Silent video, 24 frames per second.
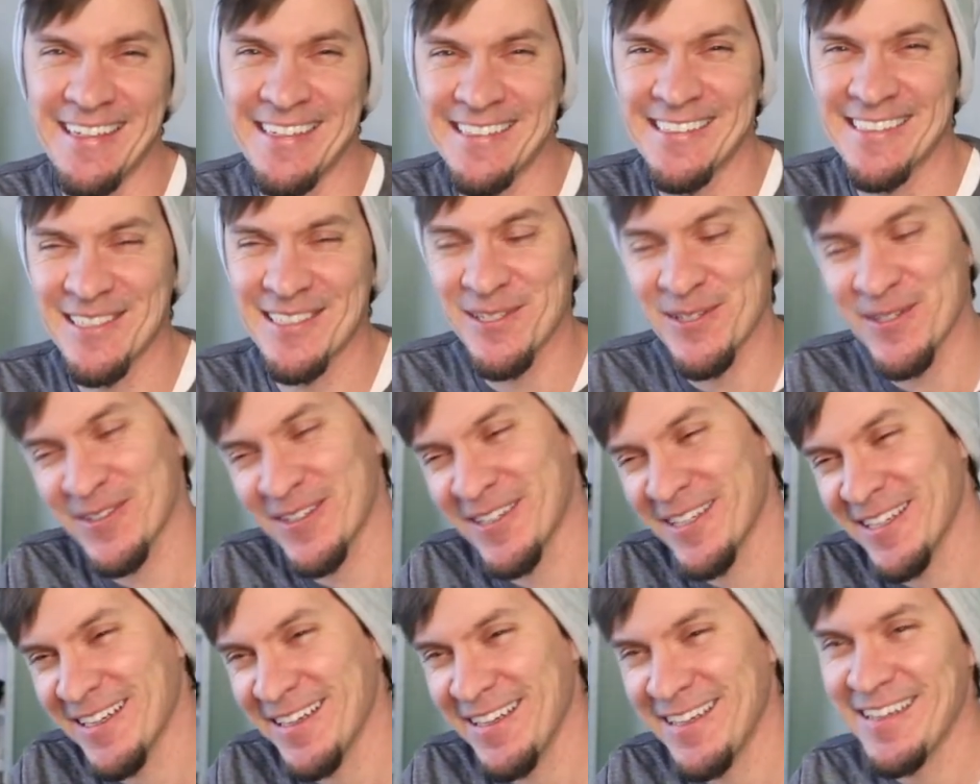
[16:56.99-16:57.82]
So
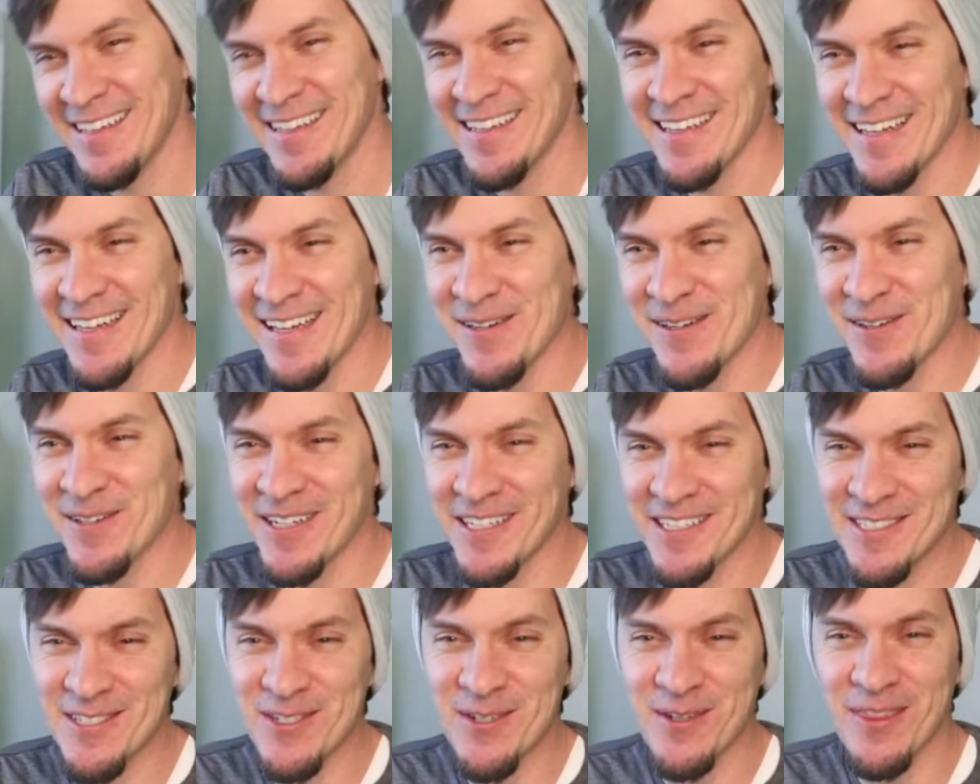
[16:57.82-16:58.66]

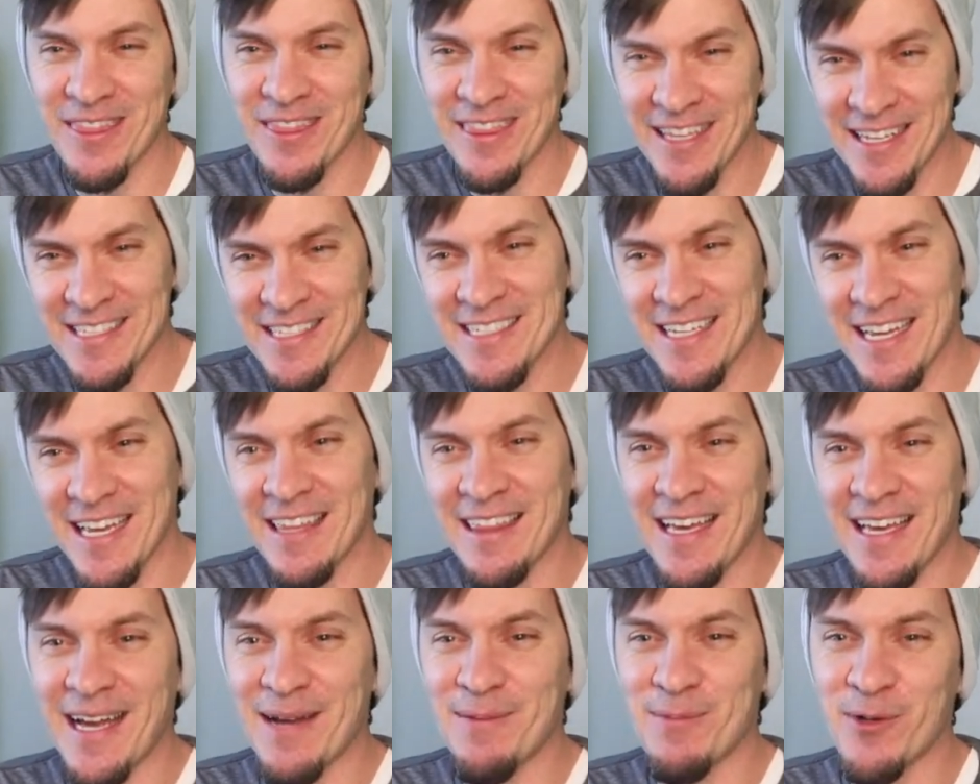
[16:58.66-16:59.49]
anyway, so things like
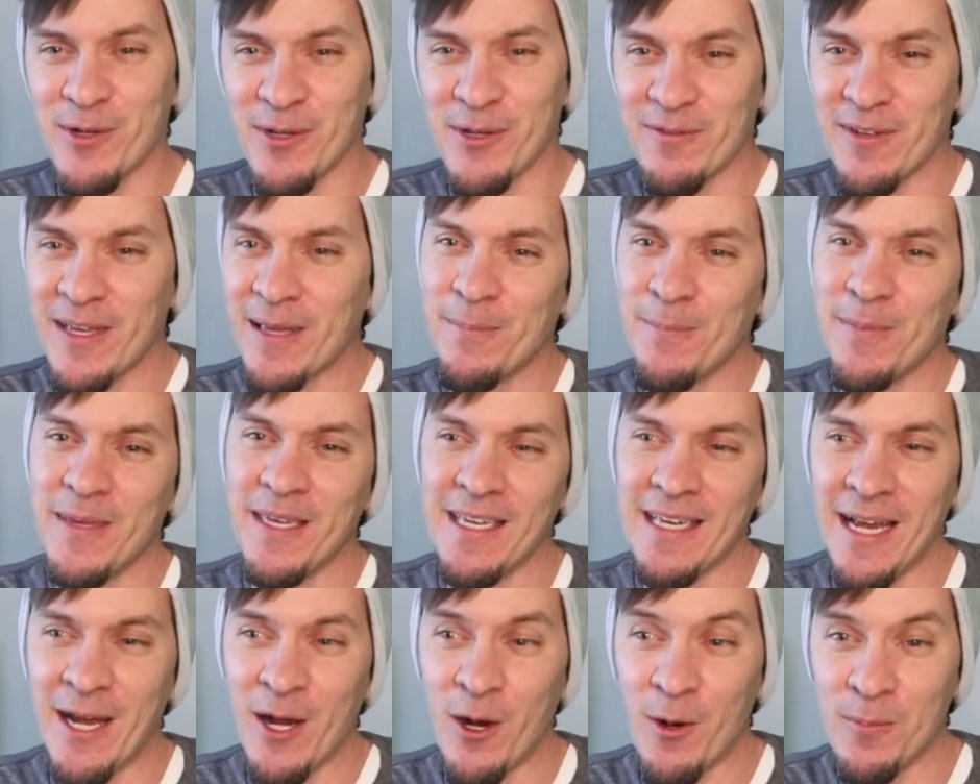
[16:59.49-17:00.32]
that motivate
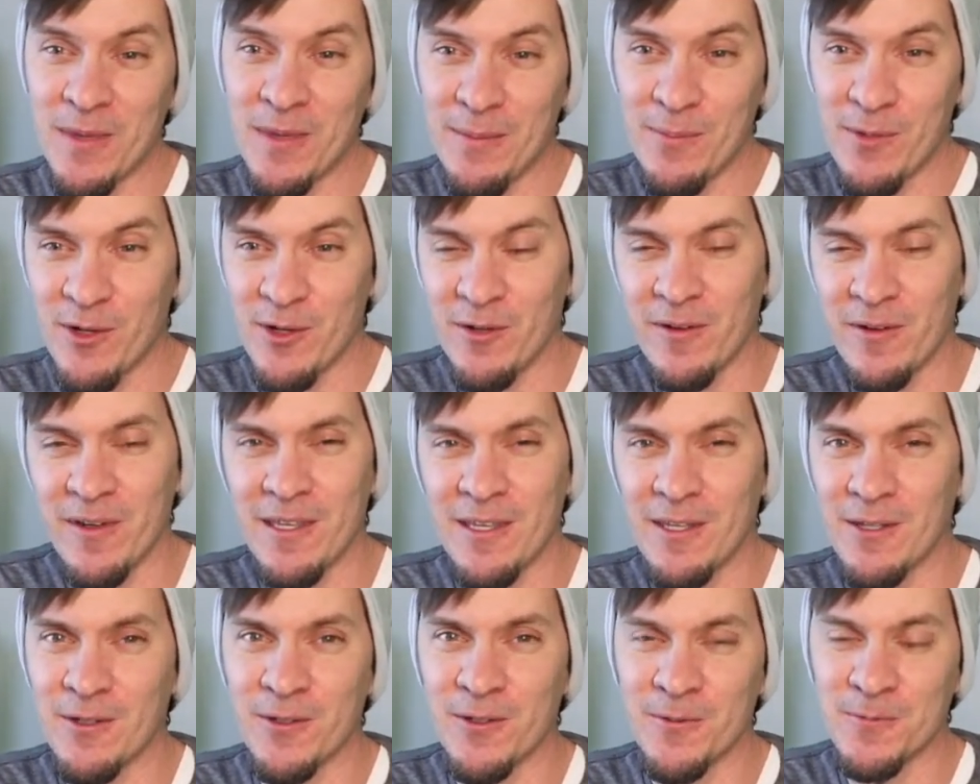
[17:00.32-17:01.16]
me. I hope they motivate
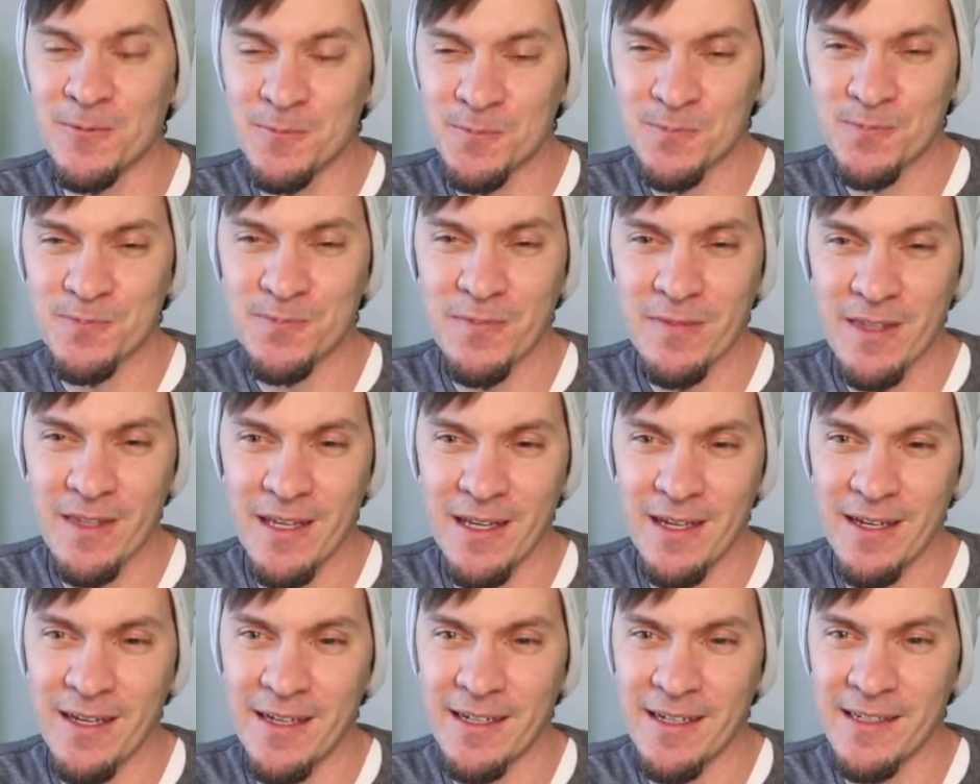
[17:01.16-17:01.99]
you.
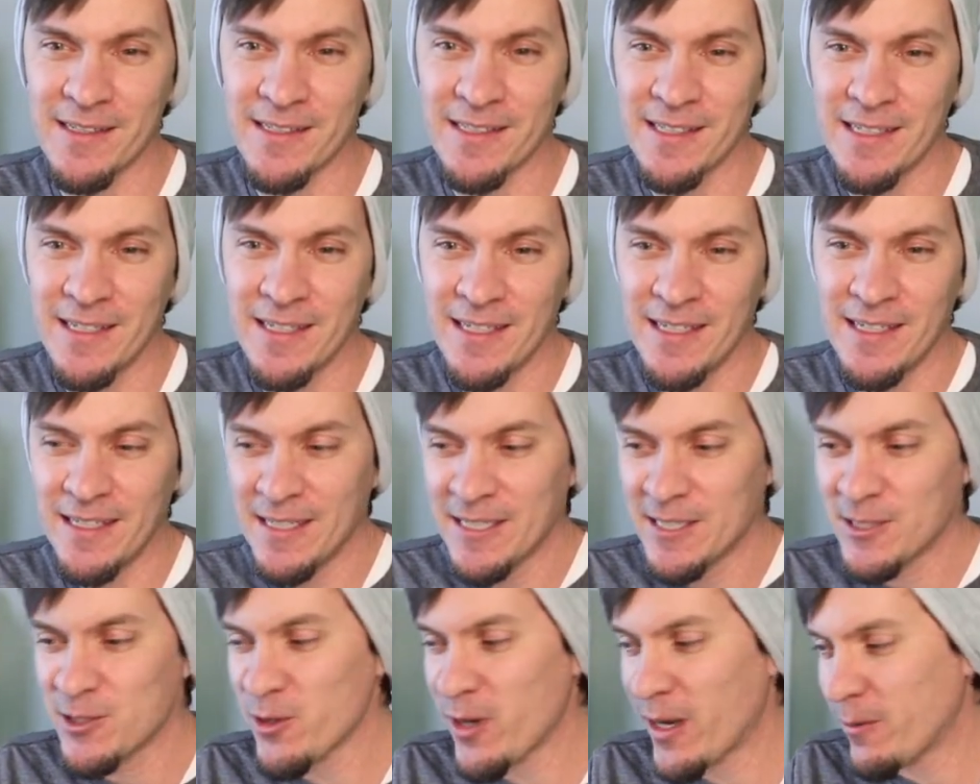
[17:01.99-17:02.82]
Uh,
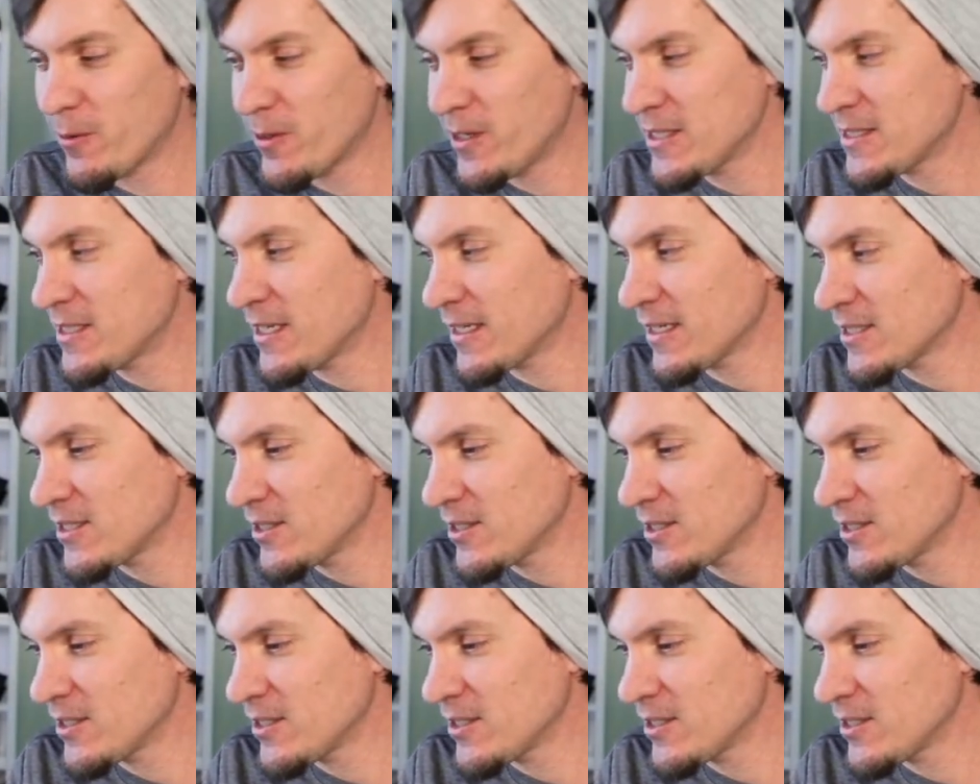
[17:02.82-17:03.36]
so I want to talk to